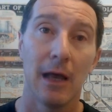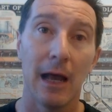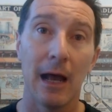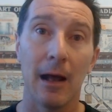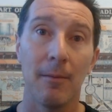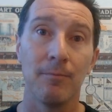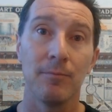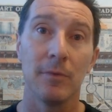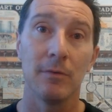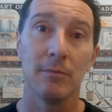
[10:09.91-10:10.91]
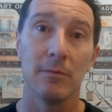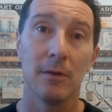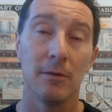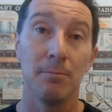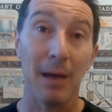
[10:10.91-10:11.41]

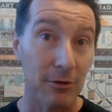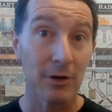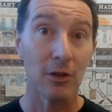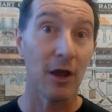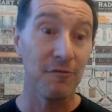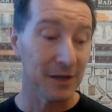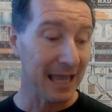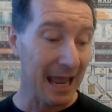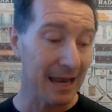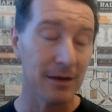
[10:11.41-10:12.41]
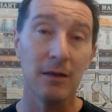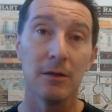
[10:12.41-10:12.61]
battery life you can